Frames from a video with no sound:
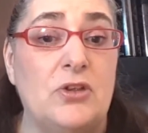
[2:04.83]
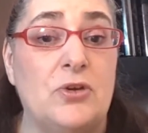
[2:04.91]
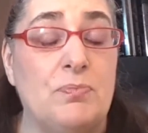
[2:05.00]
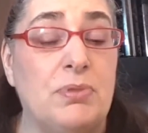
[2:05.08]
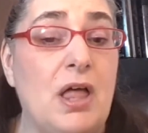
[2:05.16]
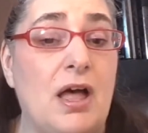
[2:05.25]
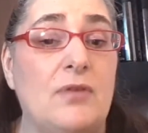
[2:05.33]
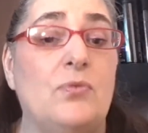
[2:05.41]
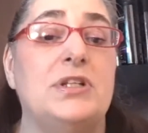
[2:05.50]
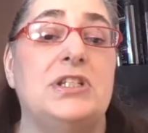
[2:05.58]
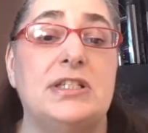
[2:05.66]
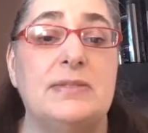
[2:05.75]
your
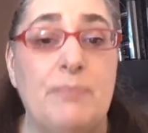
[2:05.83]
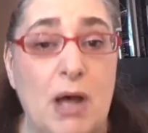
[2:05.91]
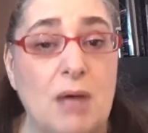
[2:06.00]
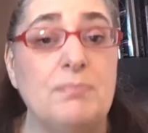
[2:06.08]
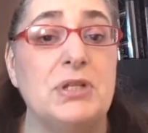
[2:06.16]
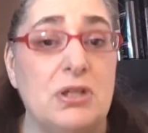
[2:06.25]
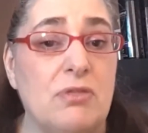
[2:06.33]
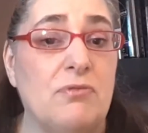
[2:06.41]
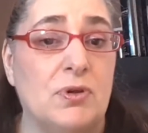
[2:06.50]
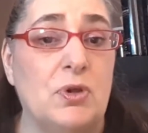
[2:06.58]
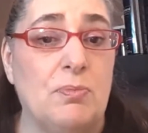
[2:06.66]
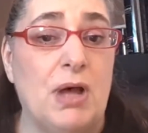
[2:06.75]
blood, which is pumped
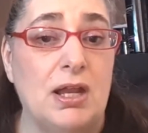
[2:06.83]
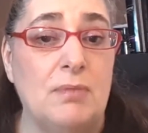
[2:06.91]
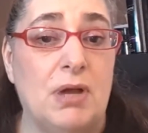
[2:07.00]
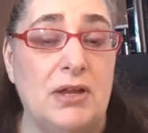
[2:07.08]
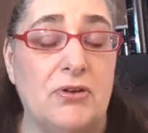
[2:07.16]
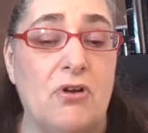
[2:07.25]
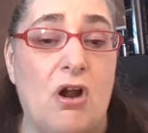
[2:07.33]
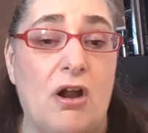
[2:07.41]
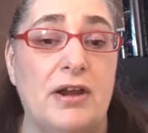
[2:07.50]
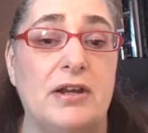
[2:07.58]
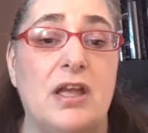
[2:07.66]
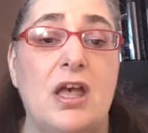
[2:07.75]
through your body by your
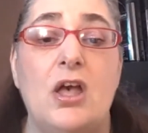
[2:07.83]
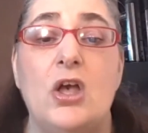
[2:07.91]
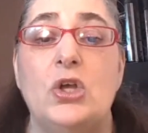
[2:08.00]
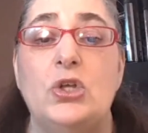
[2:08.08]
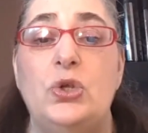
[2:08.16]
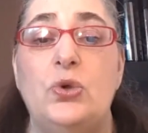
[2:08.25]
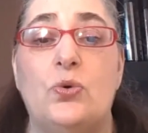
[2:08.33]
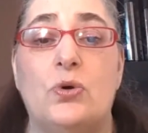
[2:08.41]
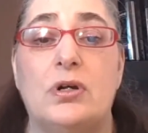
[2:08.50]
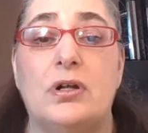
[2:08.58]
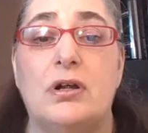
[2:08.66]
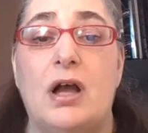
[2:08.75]
heart,
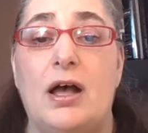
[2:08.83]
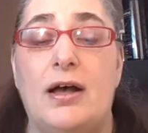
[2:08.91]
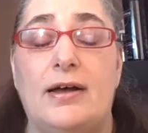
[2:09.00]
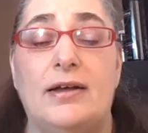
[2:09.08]
your